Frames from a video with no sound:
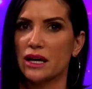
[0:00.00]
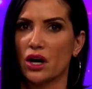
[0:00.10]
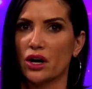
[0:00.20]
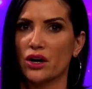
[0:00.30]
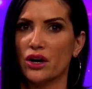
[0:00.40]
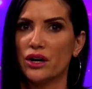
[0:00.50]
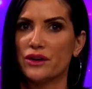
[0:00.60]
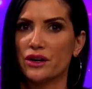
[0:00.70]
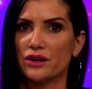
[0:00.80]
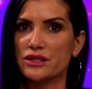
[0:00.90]
that are
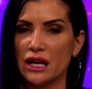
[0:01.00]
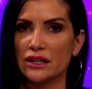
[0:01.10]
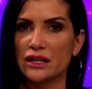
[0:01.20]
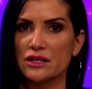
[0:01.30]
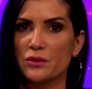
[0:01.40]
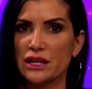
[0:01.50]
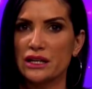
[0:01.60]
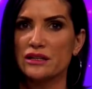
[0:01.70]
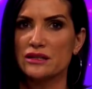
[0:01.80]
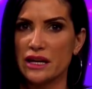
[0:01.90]
telling us we
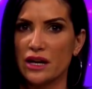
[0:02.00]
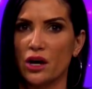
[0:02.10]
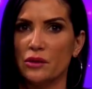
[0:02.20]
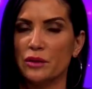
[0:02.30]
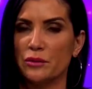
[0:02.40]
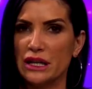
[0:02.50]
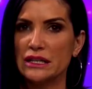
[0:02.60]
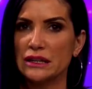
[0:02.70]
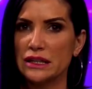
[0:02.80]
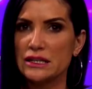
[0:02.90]
need to stay home and we
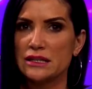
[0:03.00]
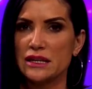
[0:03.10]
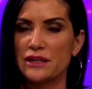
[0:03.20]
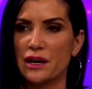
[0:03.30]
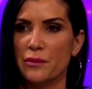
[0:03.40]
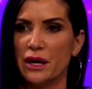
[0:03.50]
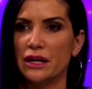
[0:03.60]
need to listen to them.